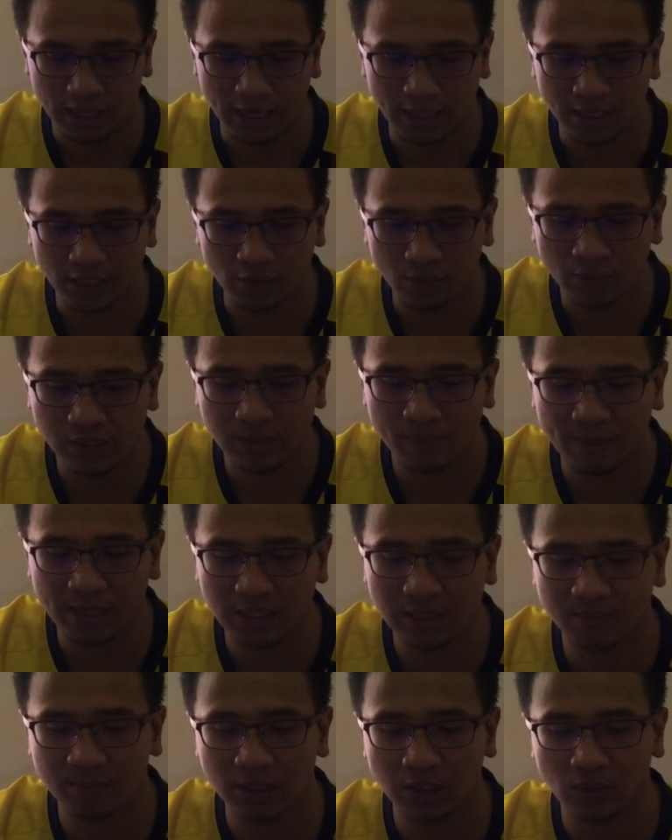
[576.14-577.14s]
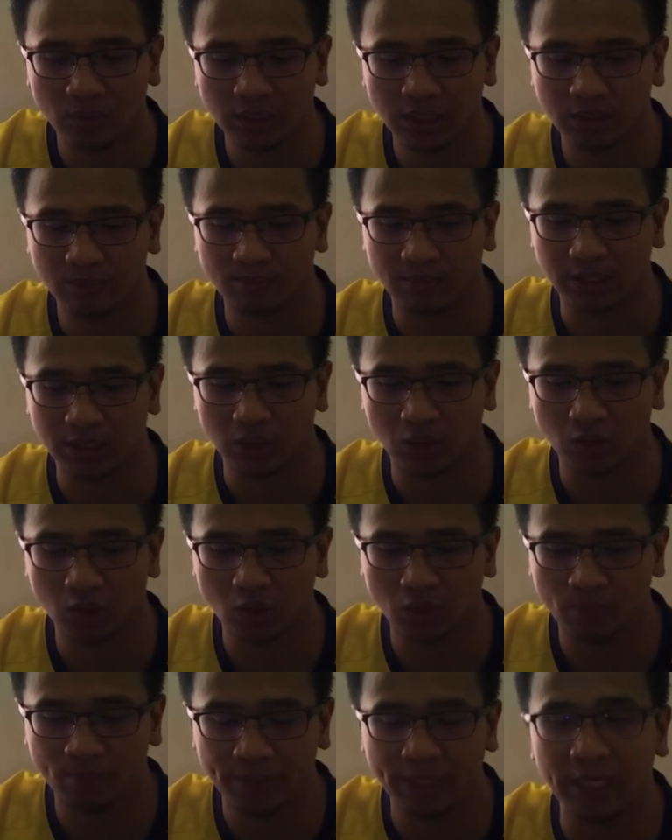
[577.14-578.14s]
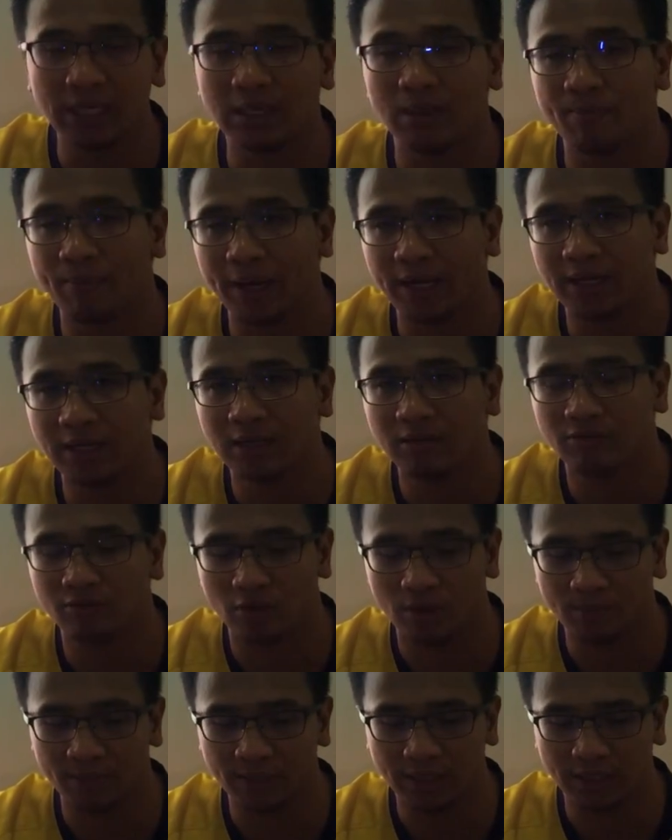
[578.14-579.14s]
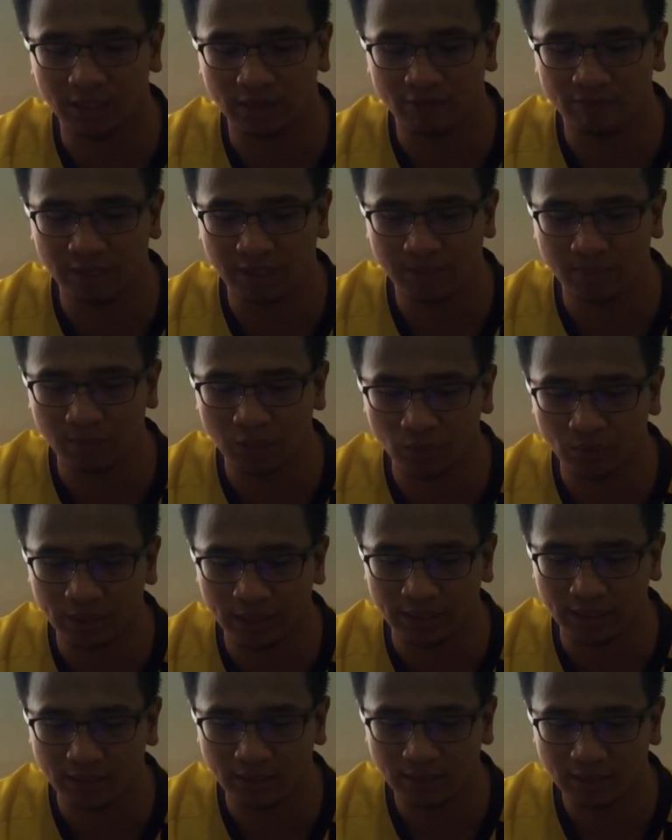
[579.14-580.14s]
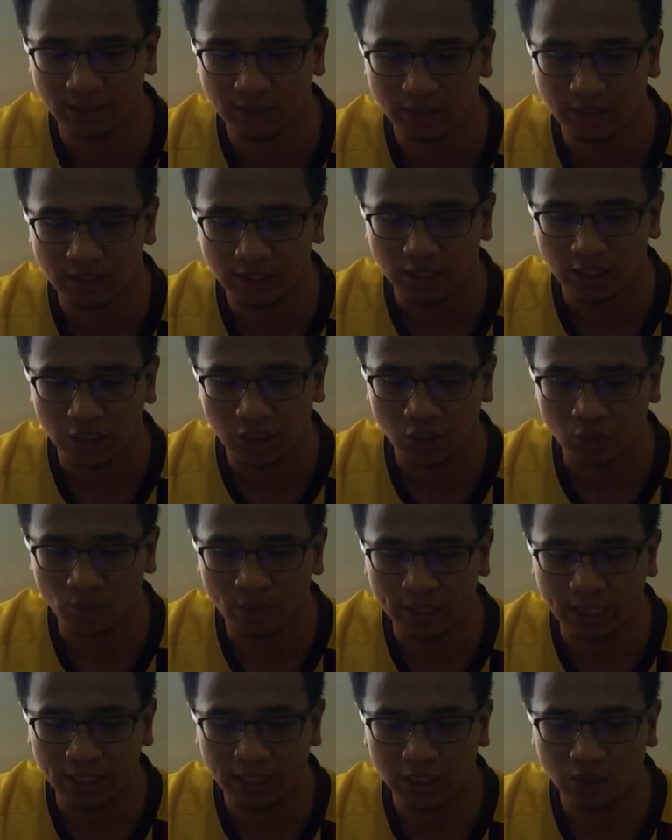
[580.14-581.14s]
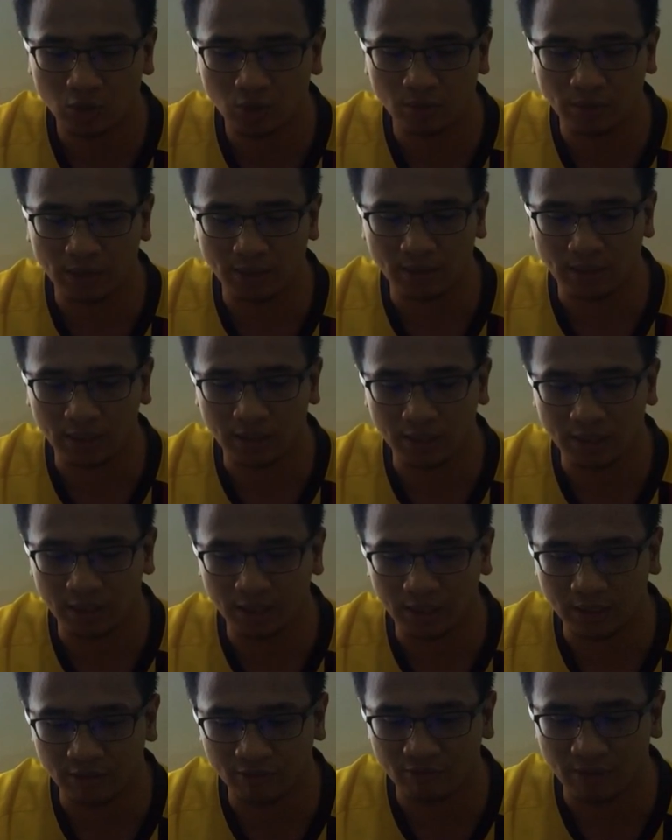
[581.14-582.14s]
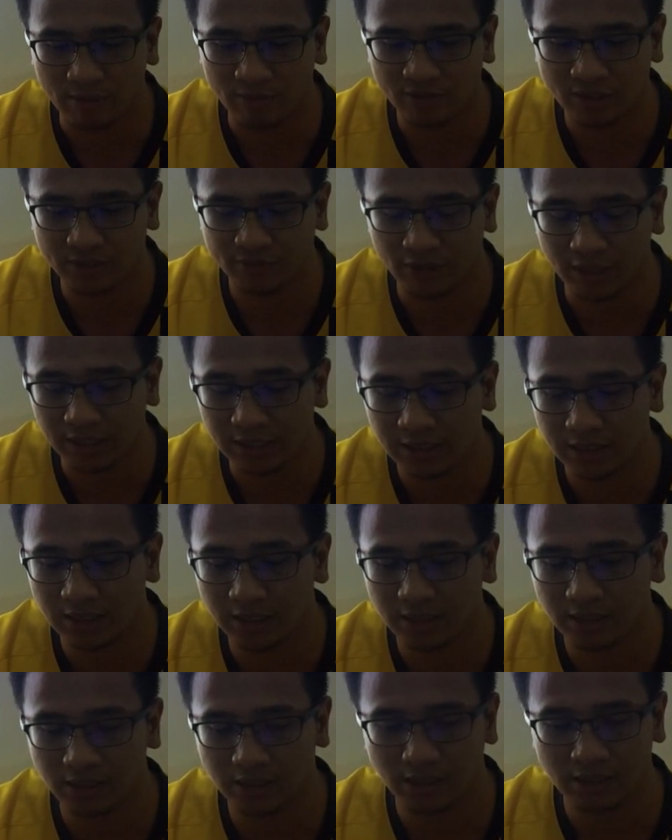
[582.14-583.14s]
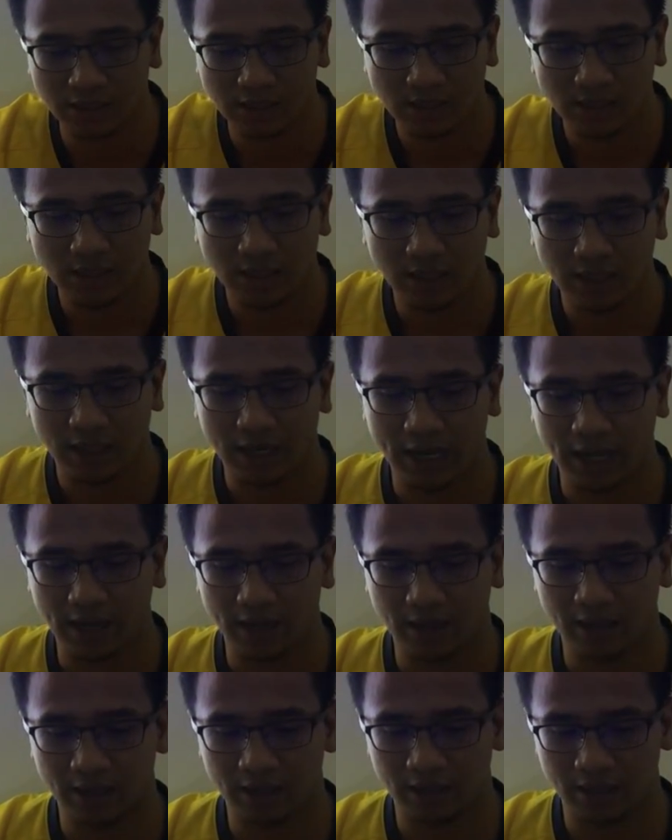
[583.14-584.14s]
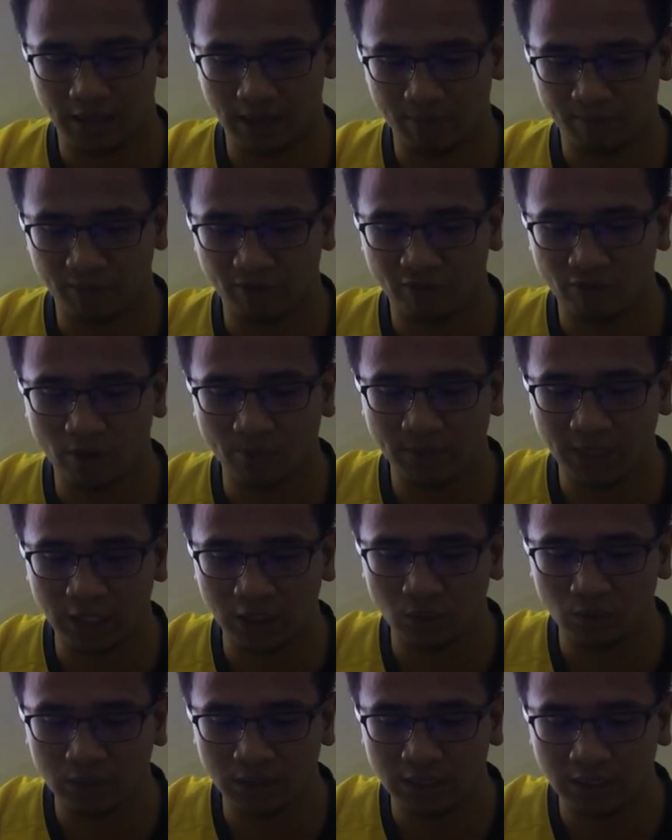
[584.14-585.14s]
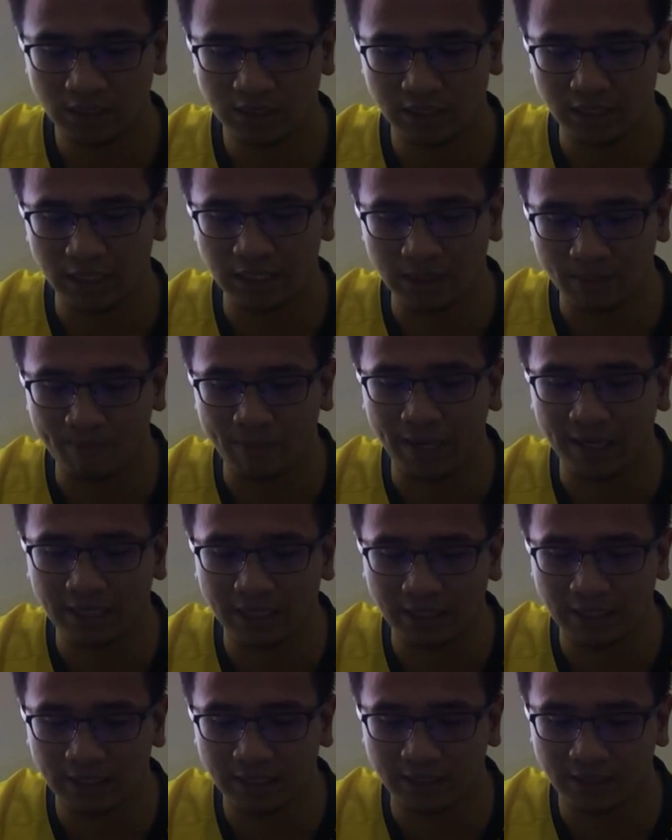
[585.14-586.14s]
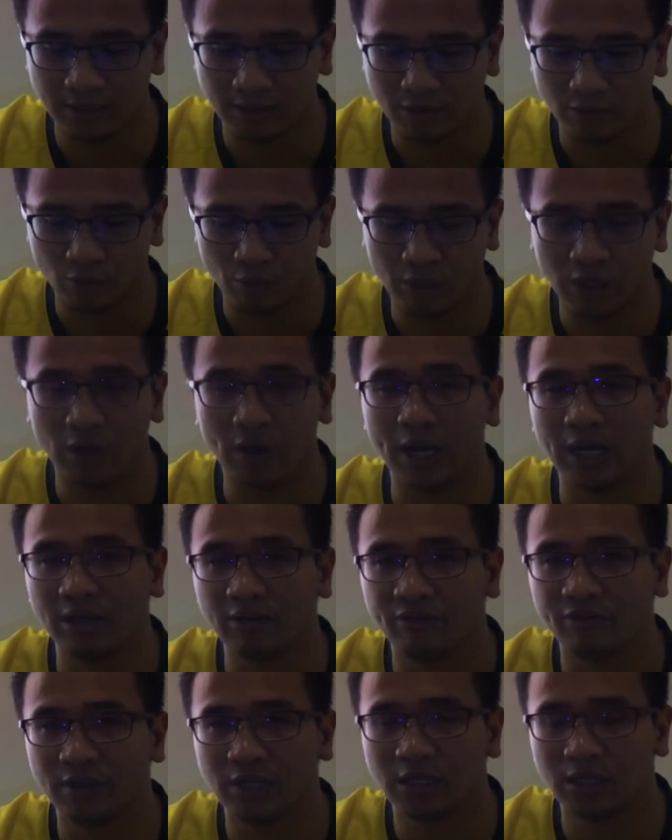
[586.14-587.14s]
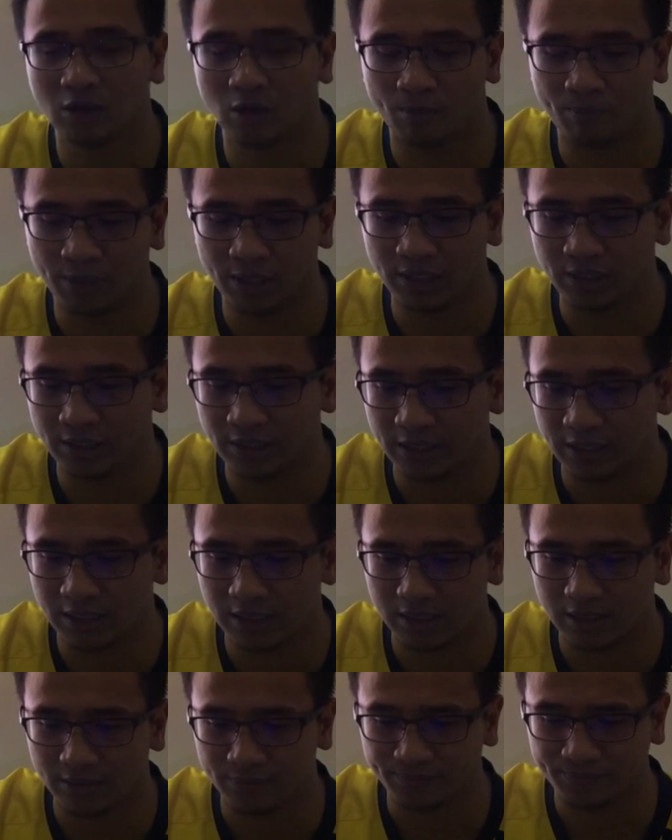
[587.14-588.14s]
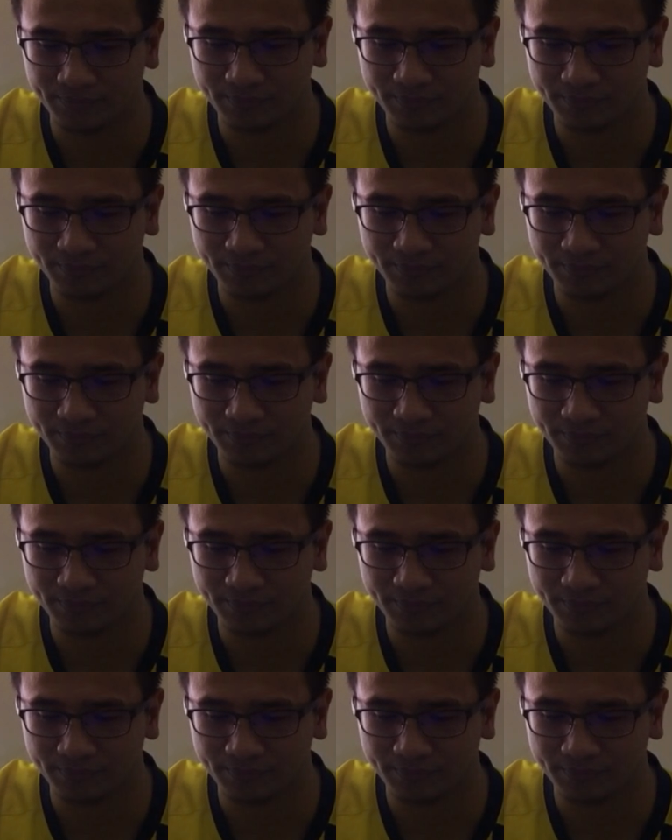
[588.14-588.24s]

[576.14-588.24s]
And the risk management unit must also be independent from the investment unit so that they could function and perform their duties independently without any fear or prejudice.